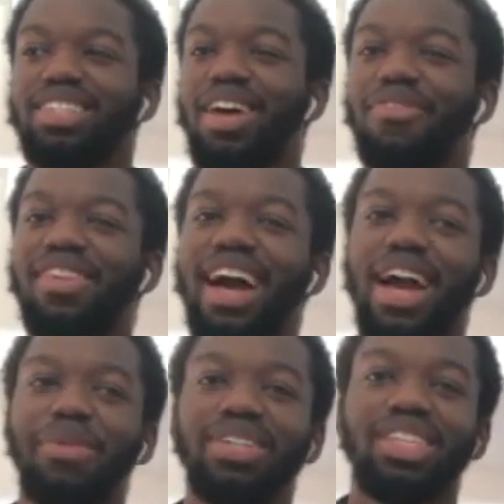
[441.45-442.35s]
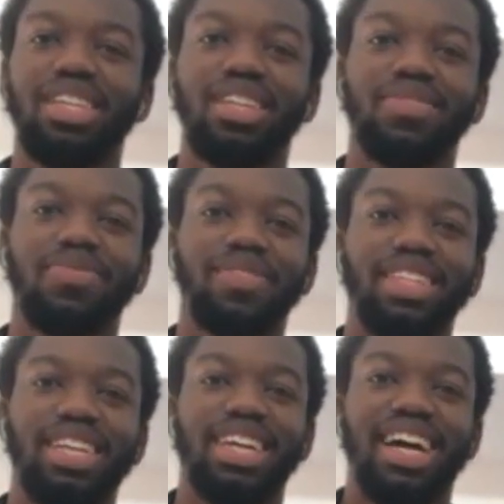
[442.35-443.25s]
So I feel like it wasn't.
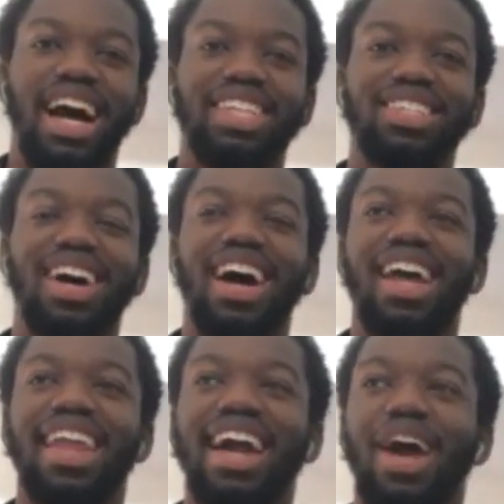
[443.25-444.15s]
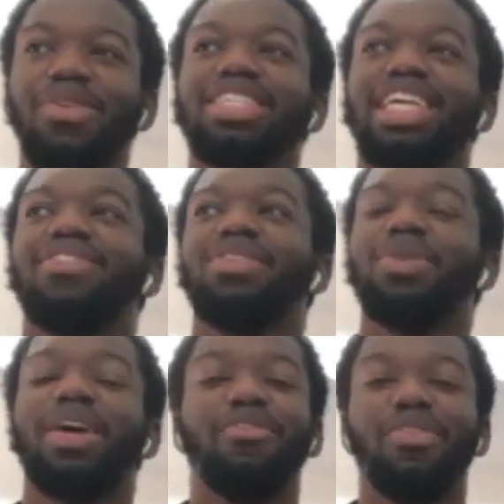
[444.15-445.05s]
I don't know. Like I wasn't even all
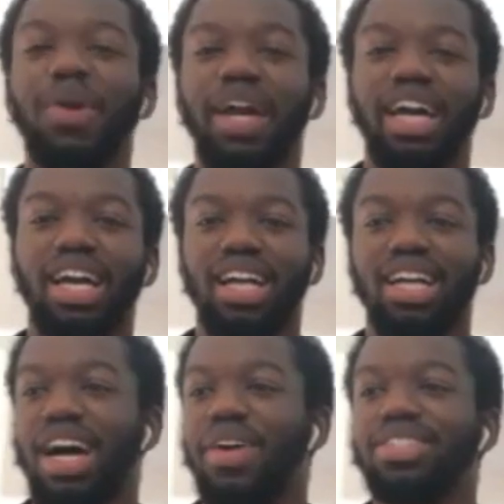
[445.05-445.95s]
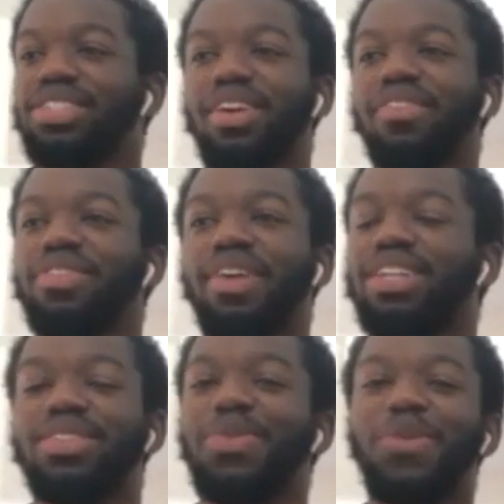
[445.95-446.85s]
the way through it. I wasn't going through it
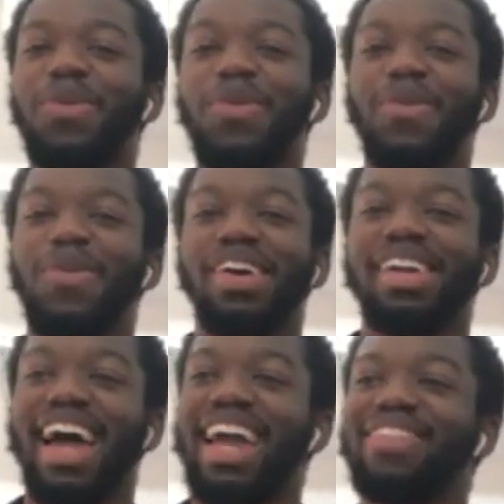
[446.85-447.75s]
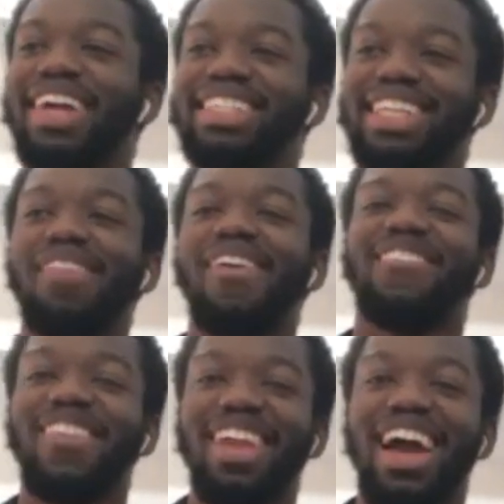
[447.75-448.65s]
at all. Like even at the time, I
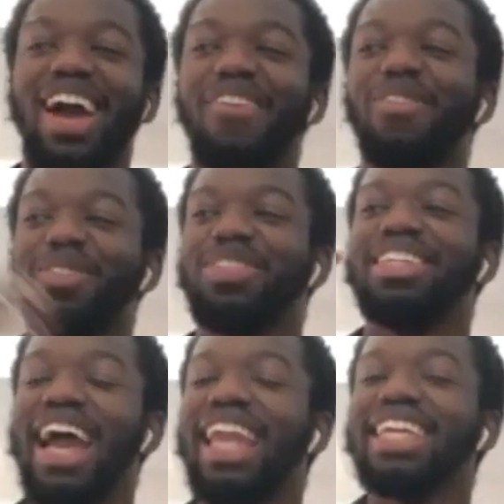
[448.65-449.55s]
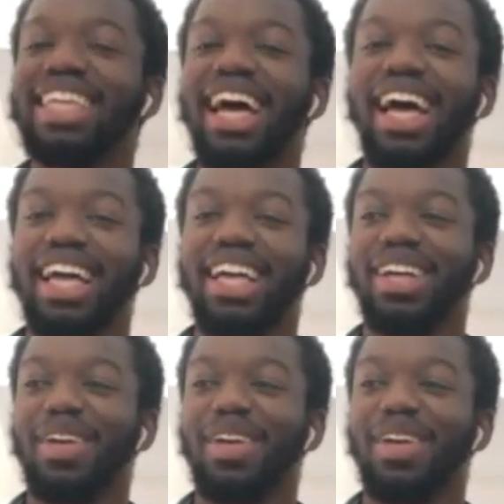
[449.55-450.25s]
felt like I was nearly there.